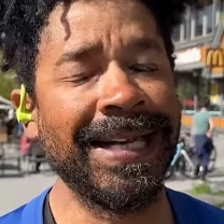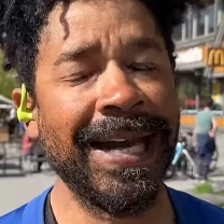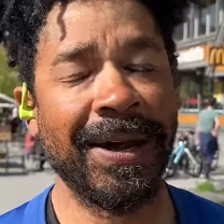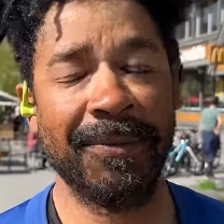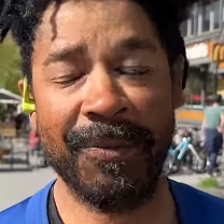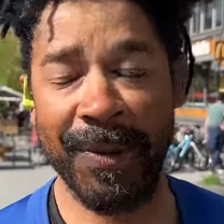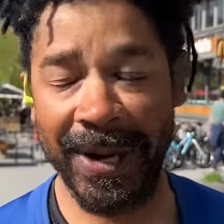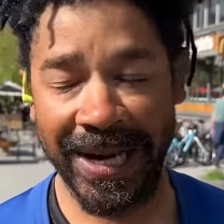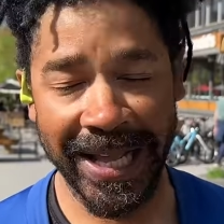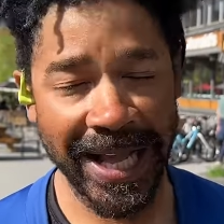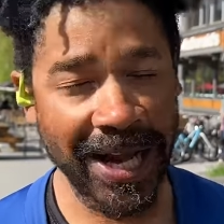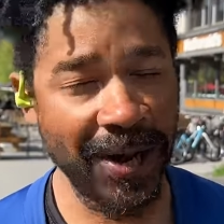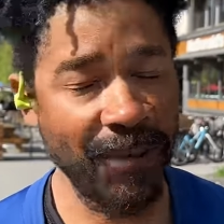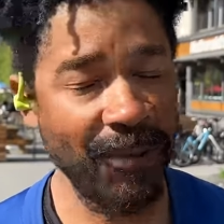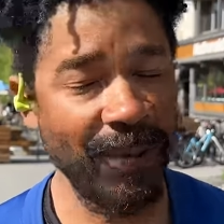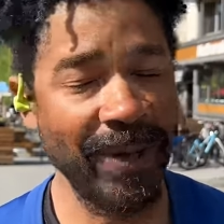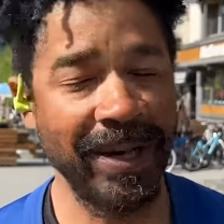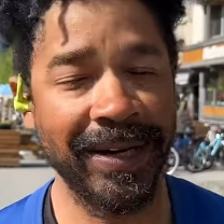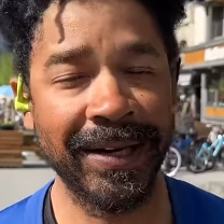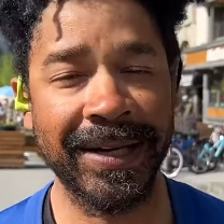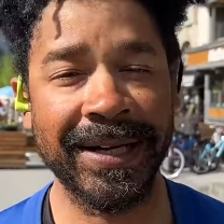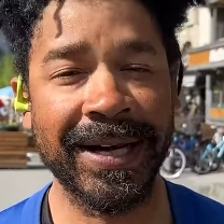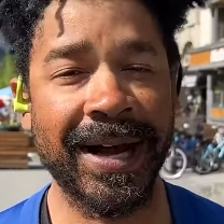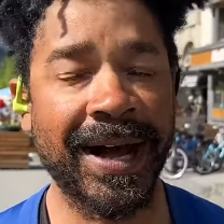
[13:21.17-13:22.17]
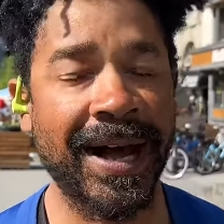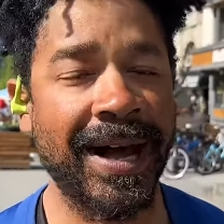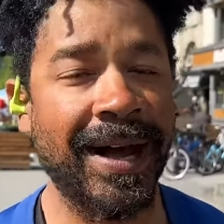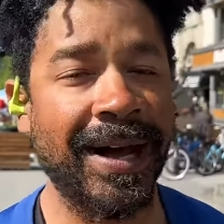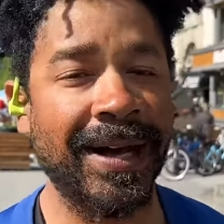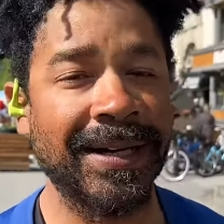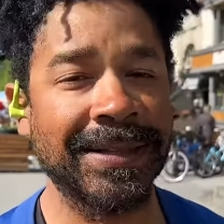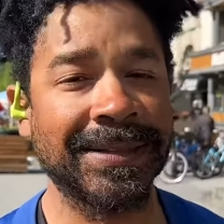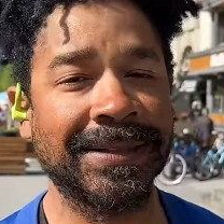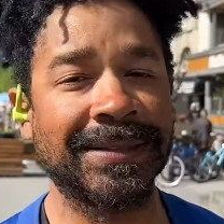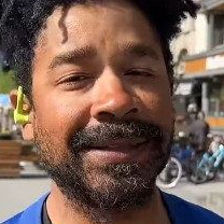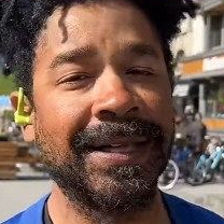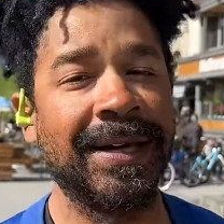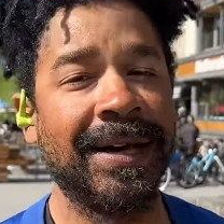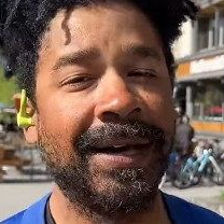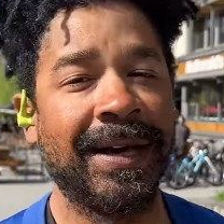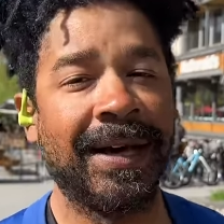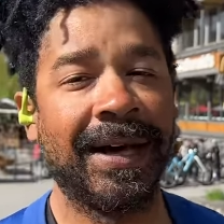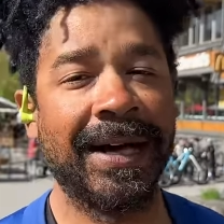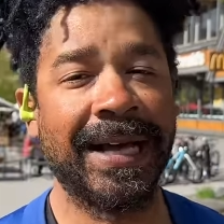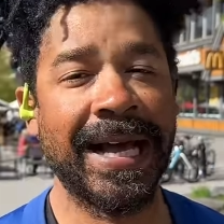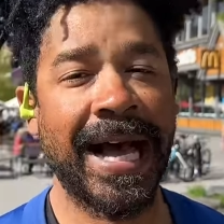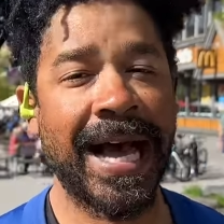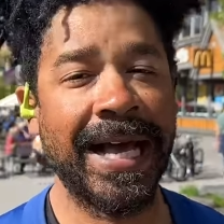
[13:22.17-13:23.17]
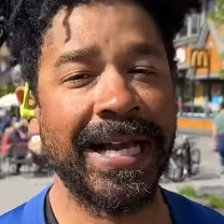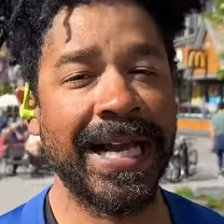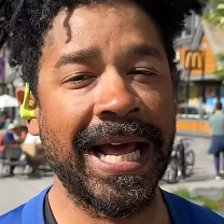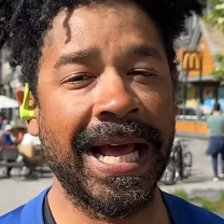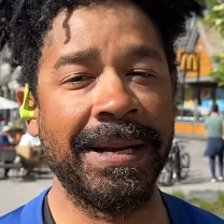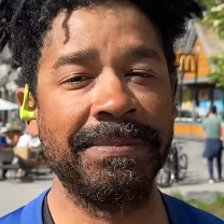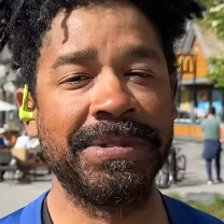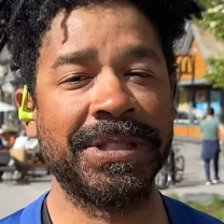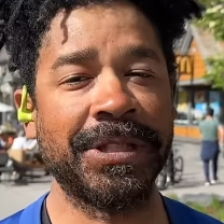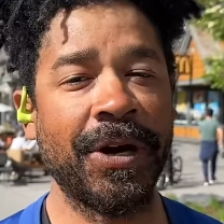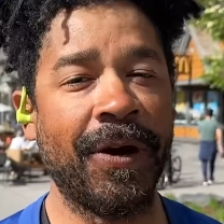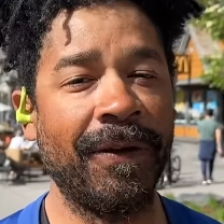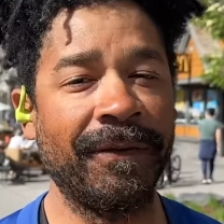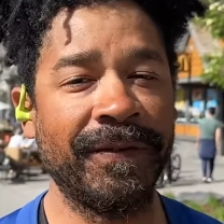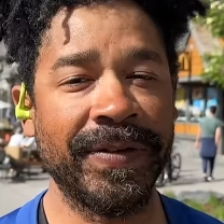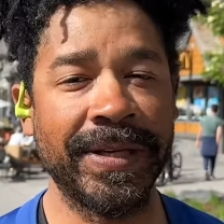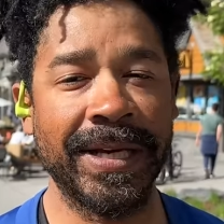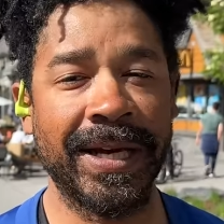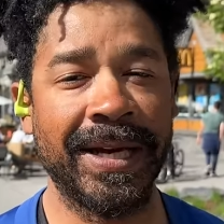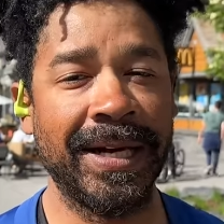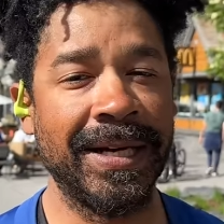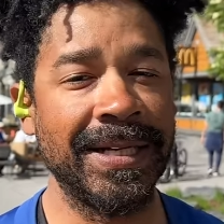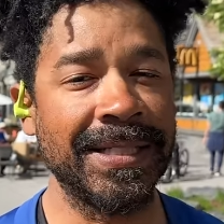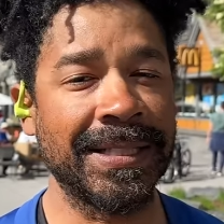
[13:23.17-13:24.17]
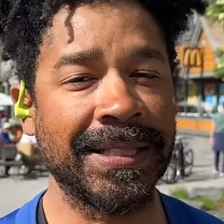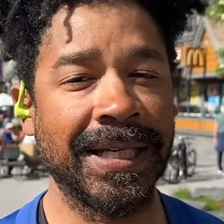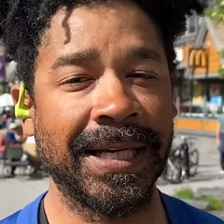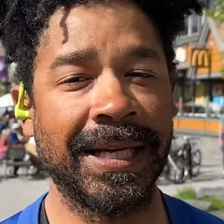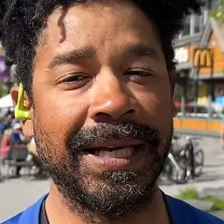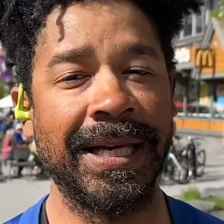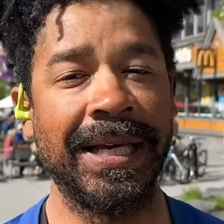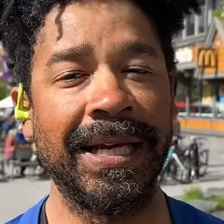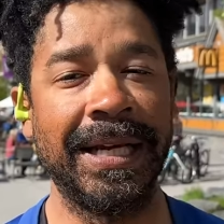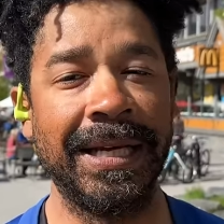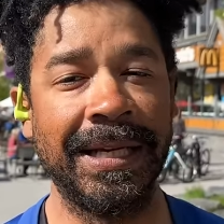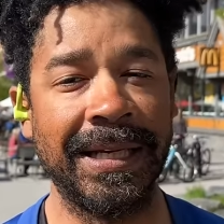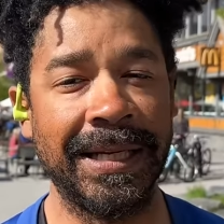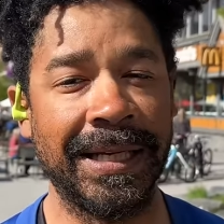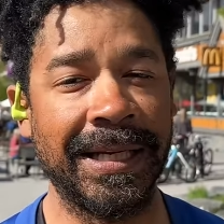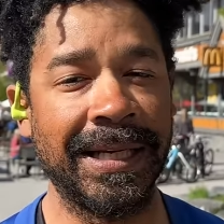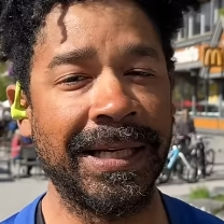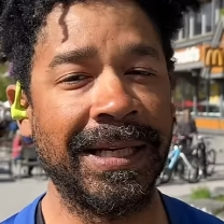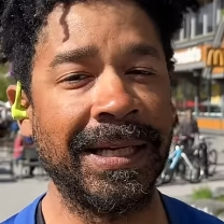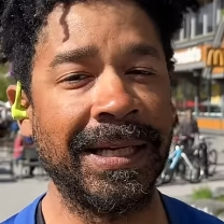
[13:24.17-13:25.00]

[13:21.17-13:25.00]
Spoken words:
Yeah, Leo Wilcox, a guy named Sofian Sahili.